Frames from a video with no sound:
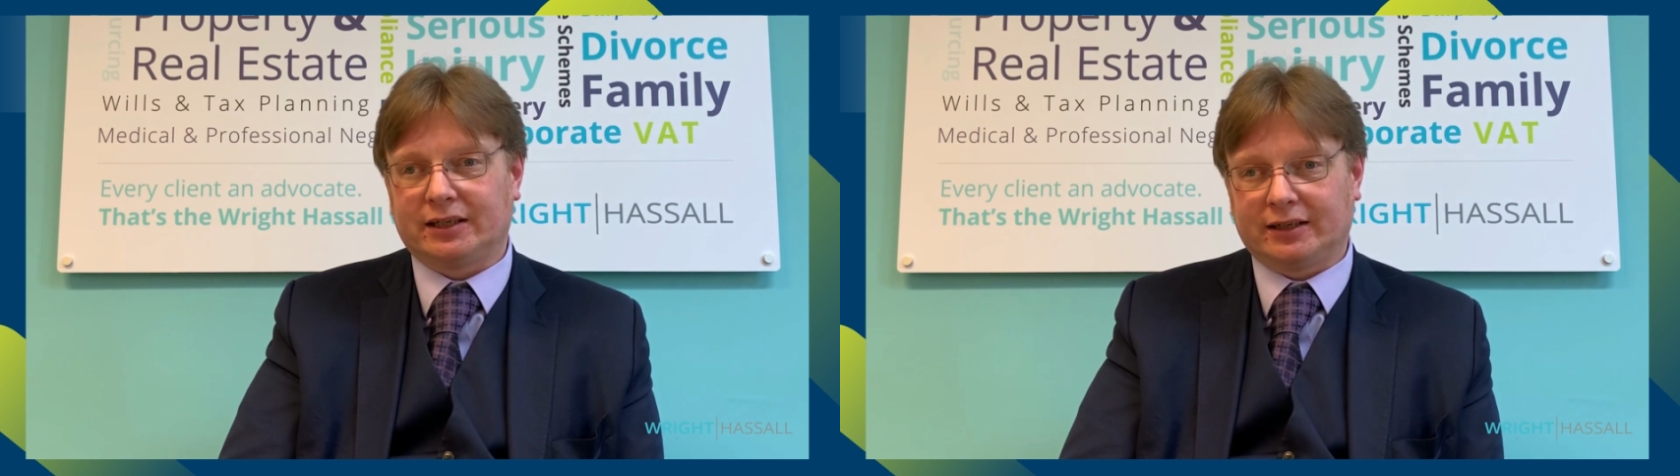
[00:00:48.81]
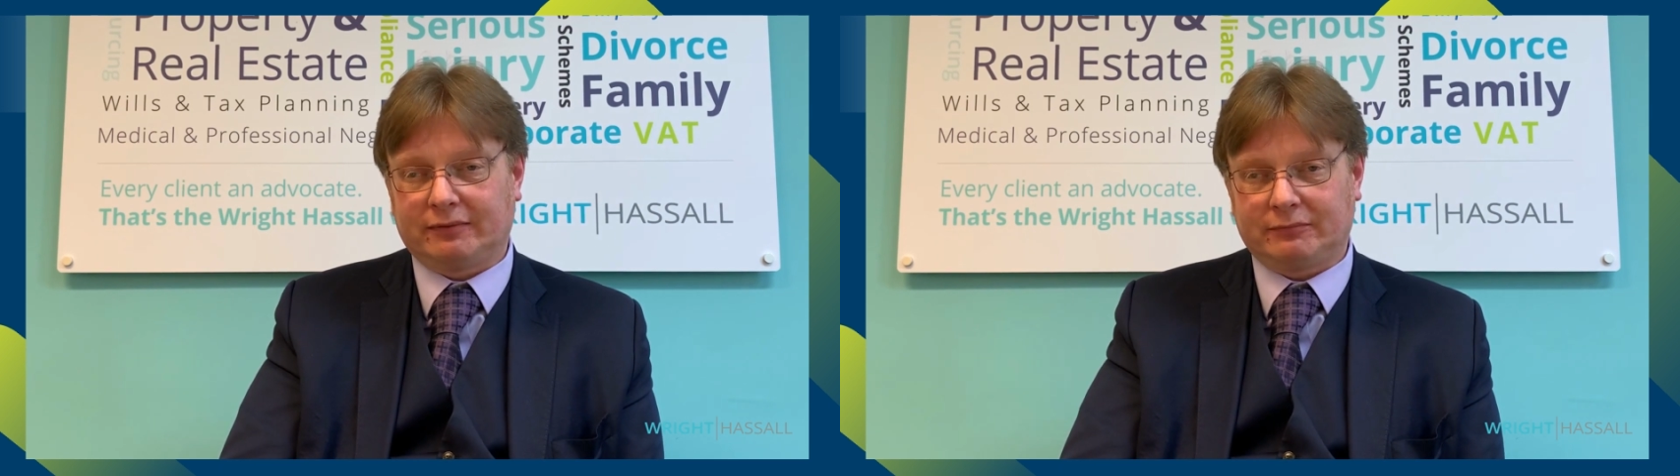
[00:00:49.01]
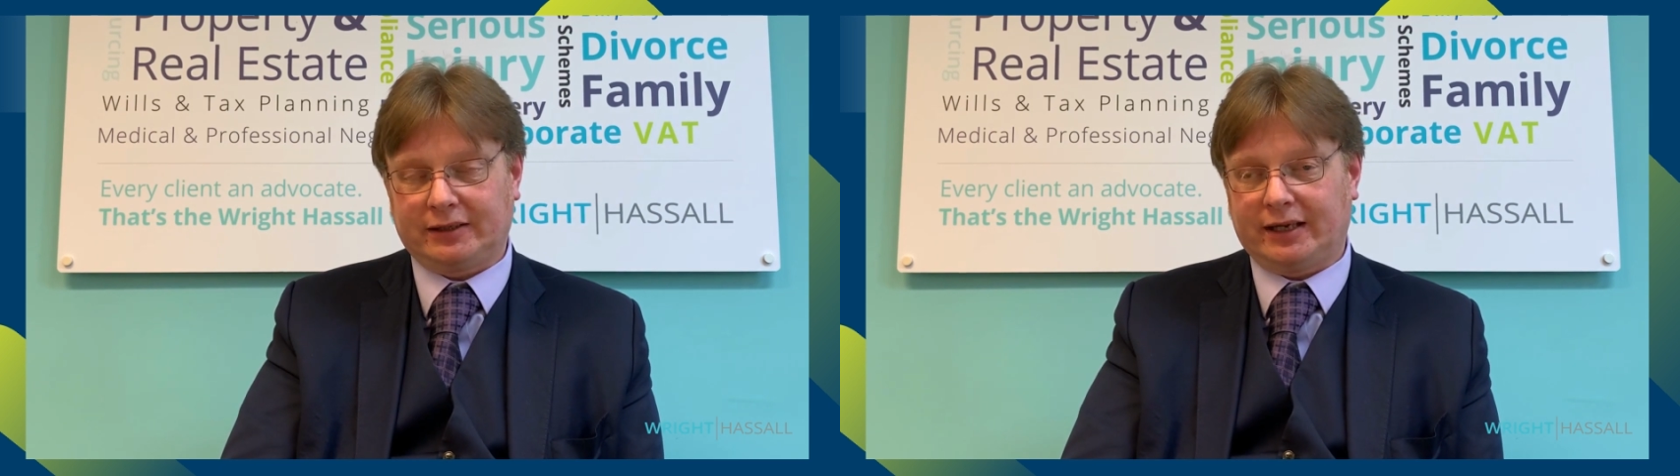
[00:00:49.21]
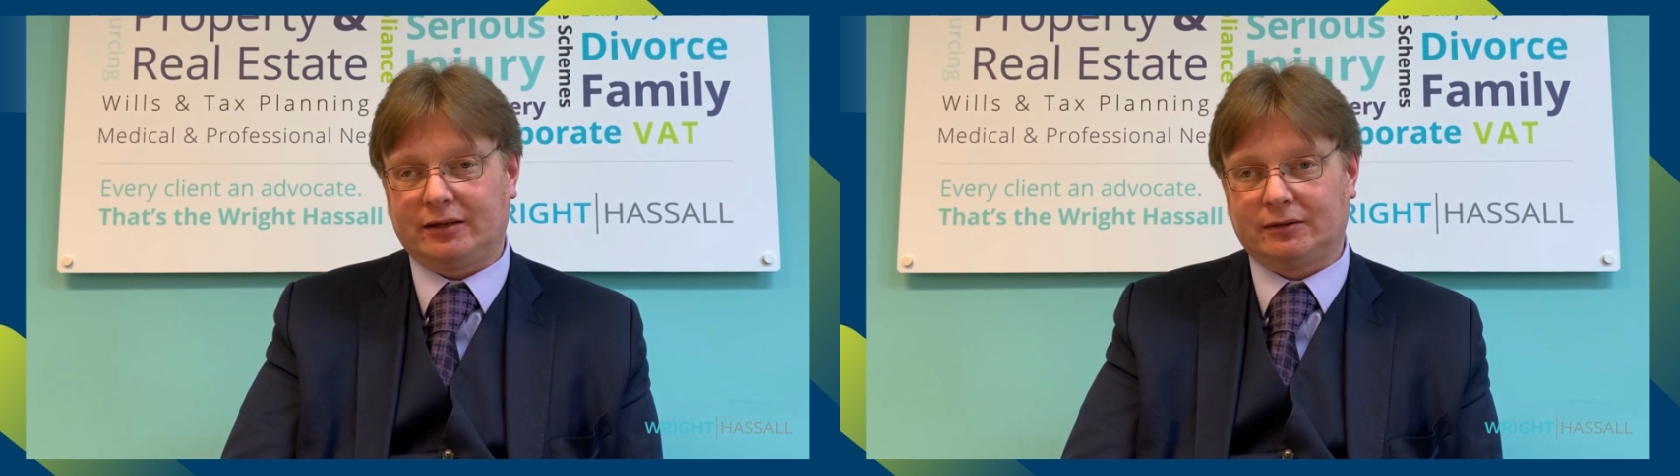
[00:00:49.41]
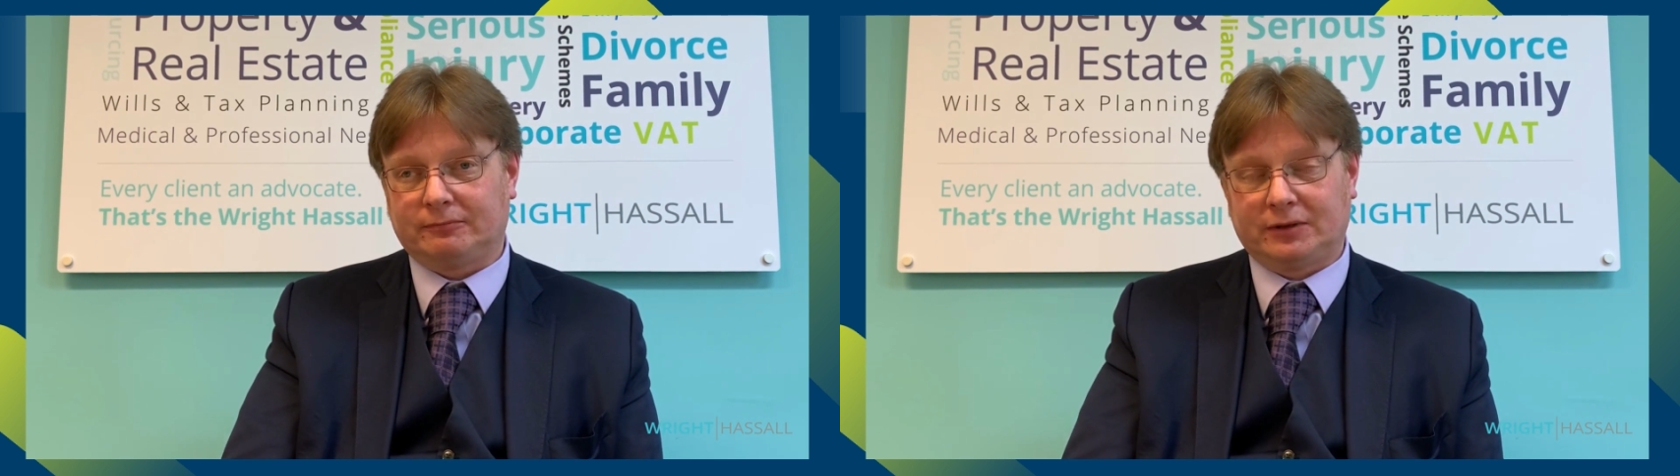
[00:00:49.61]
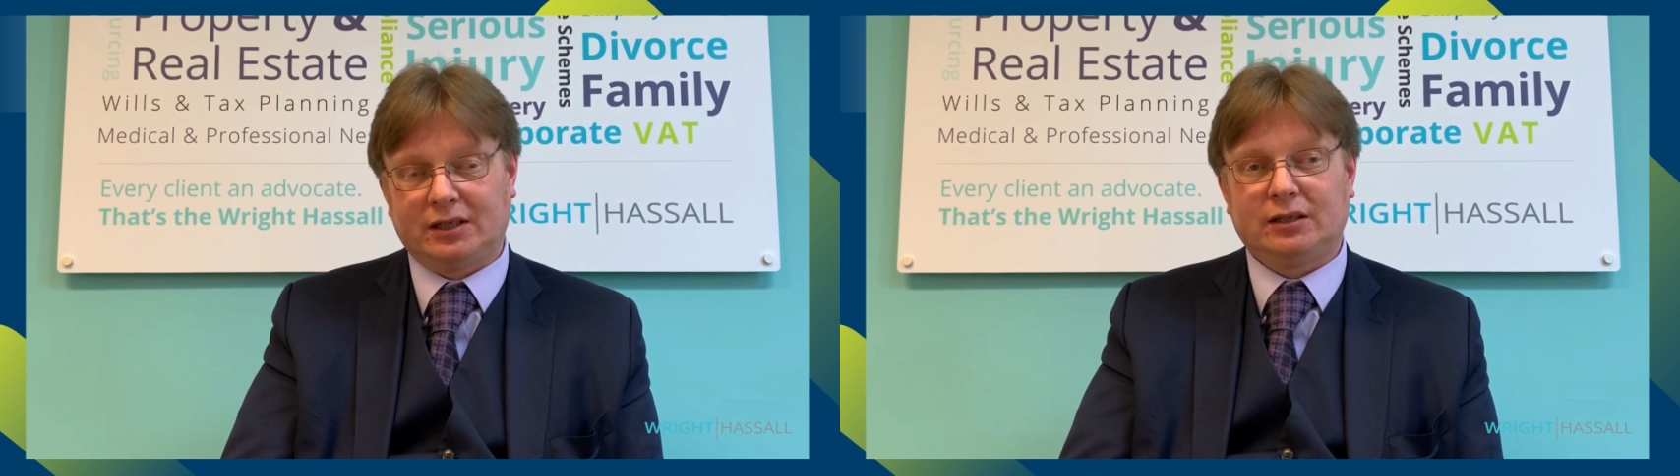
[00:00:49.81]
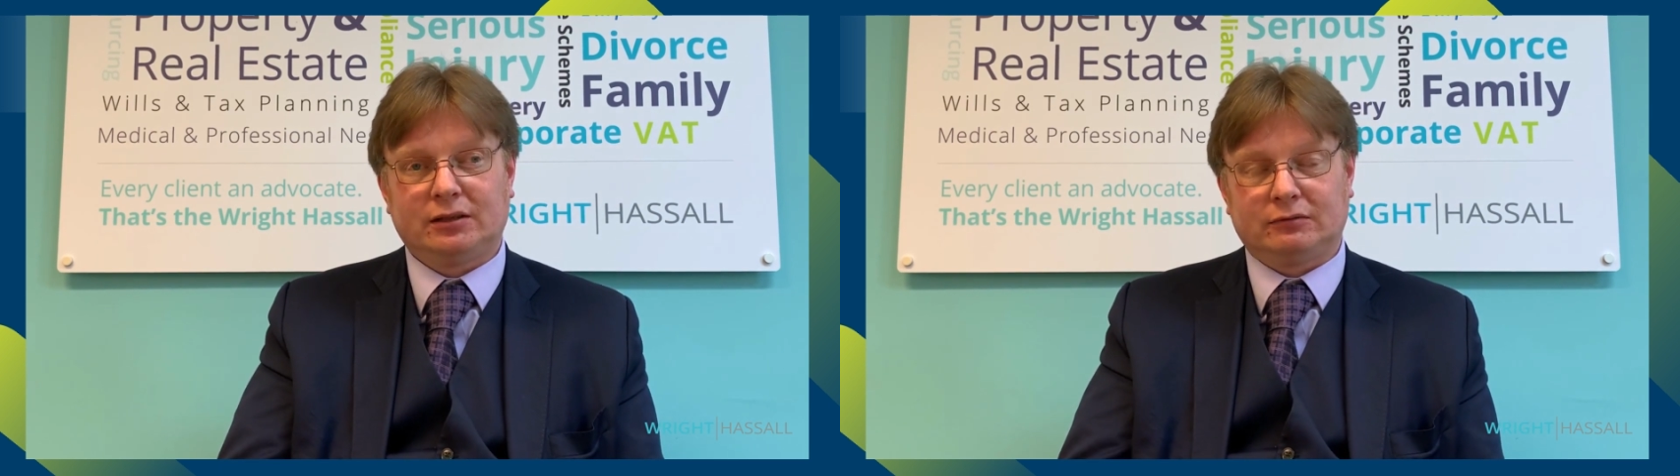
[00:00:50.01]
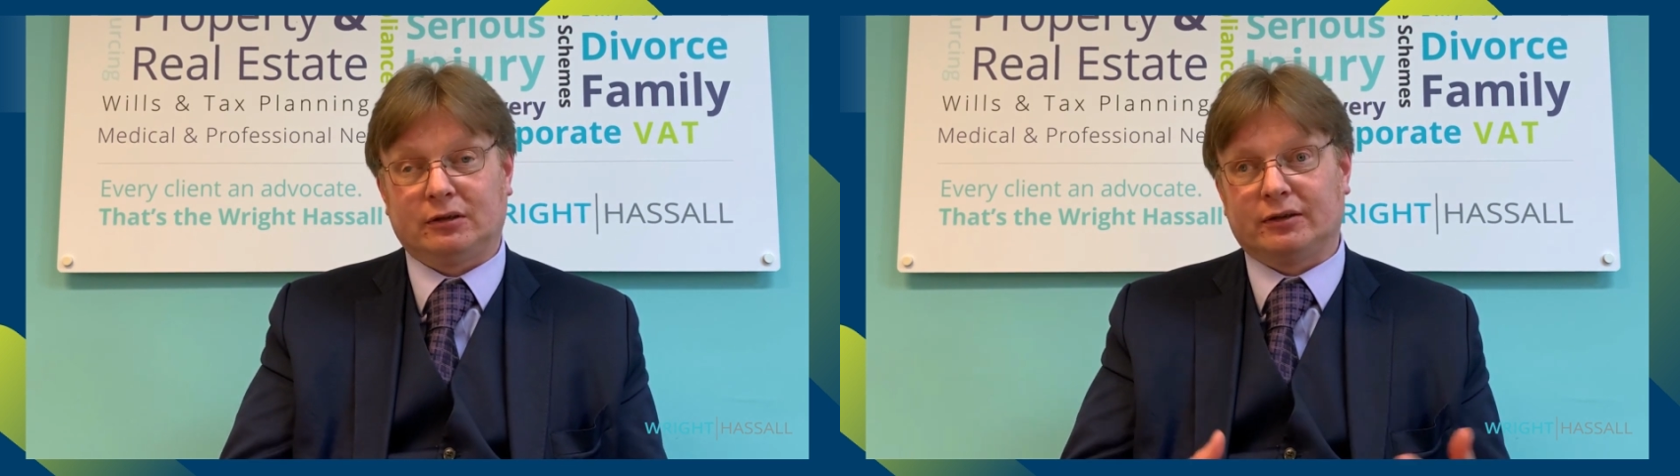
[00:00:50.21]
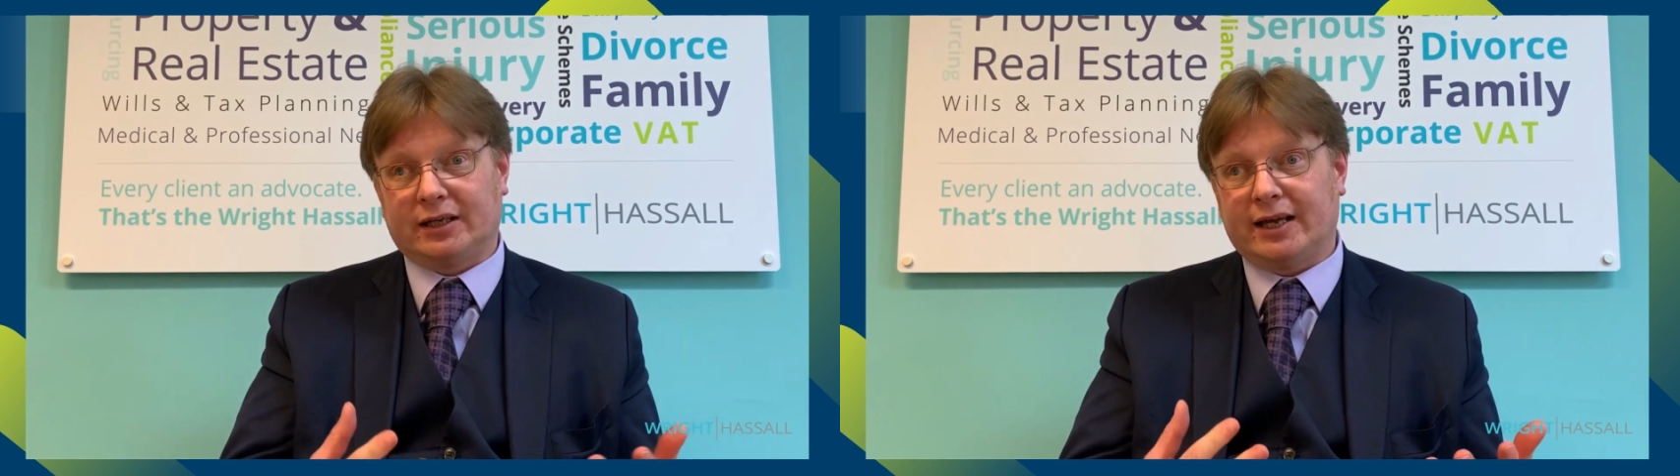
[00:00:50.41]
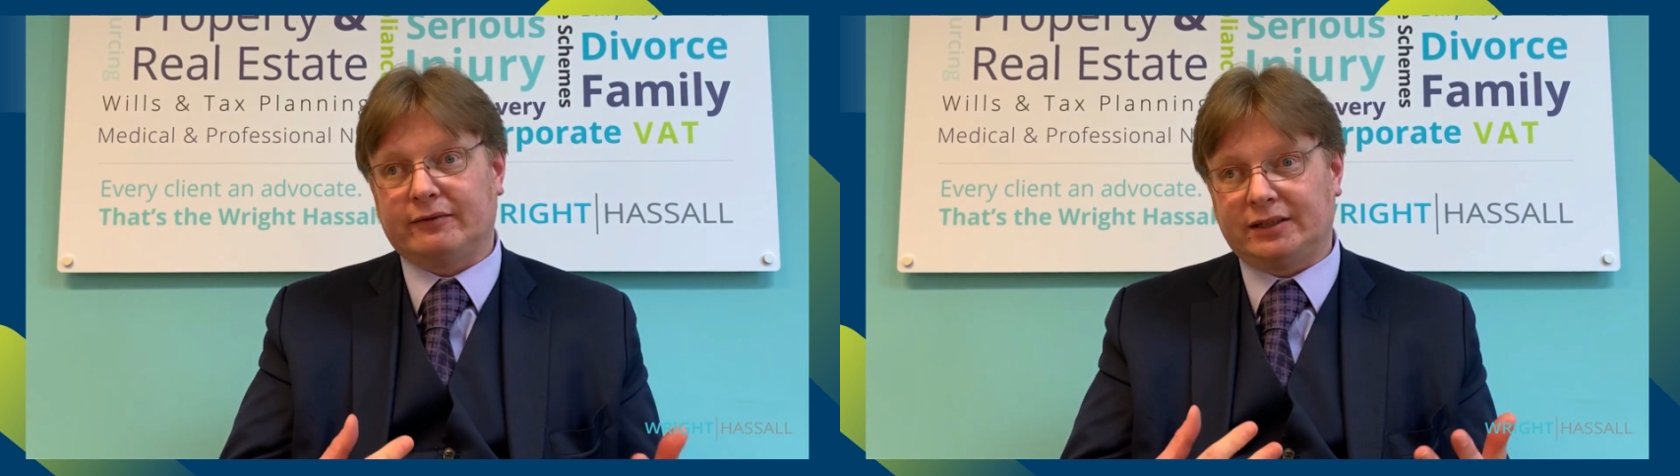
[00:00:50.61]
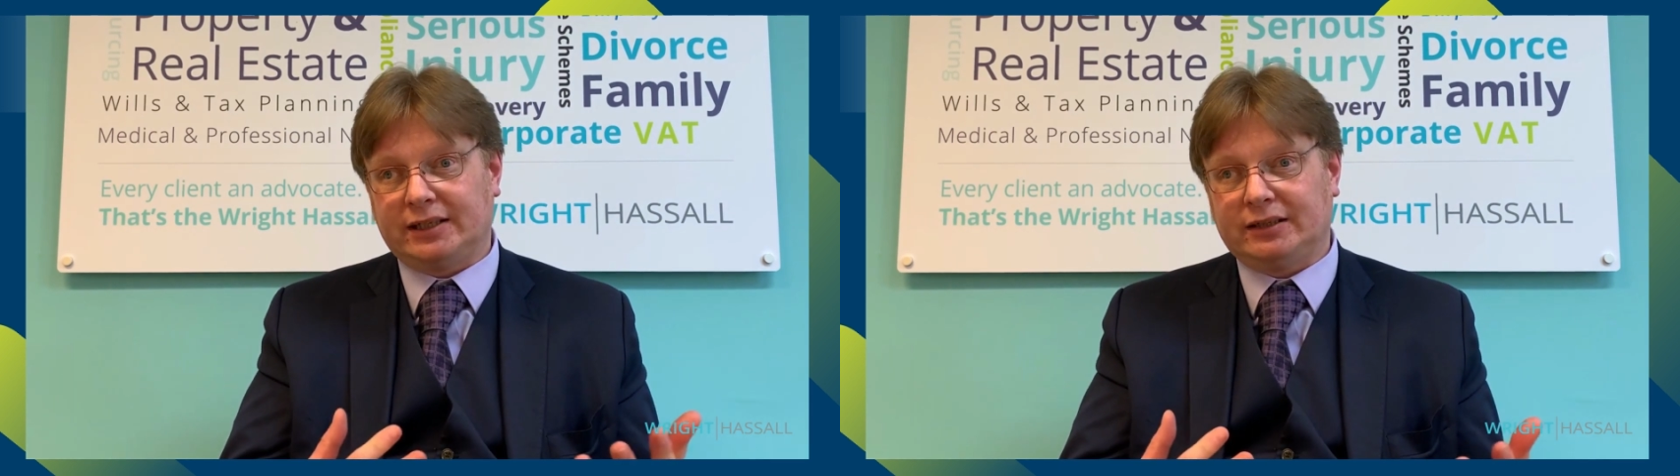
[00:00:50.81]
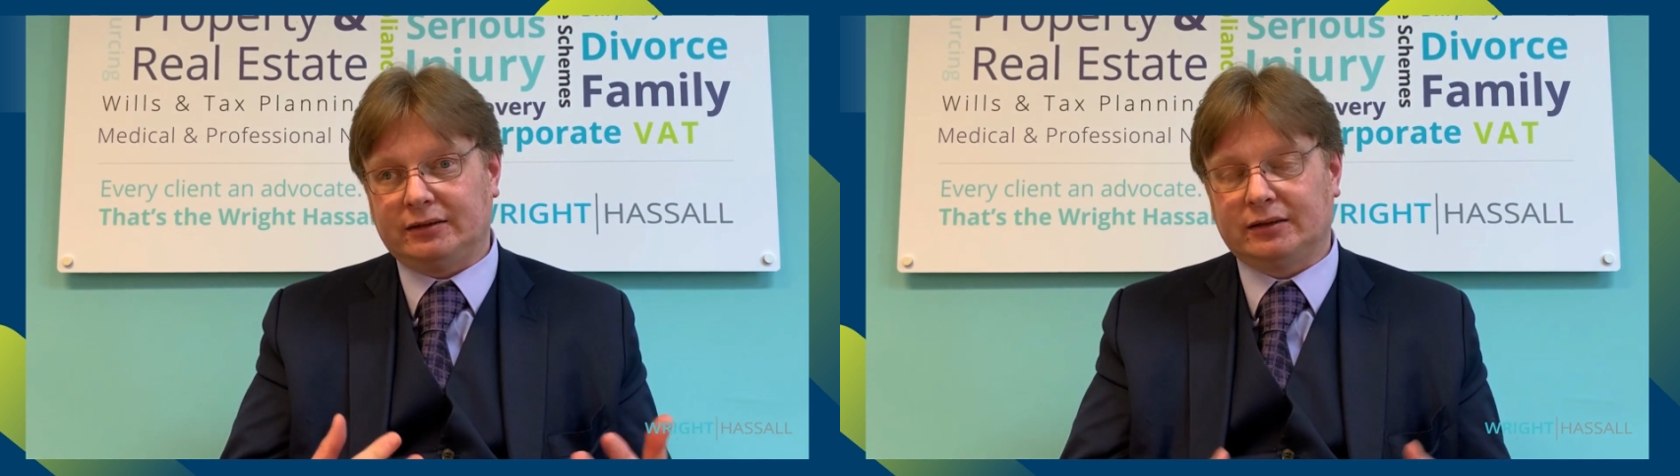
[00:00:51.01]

going to get a rather hefty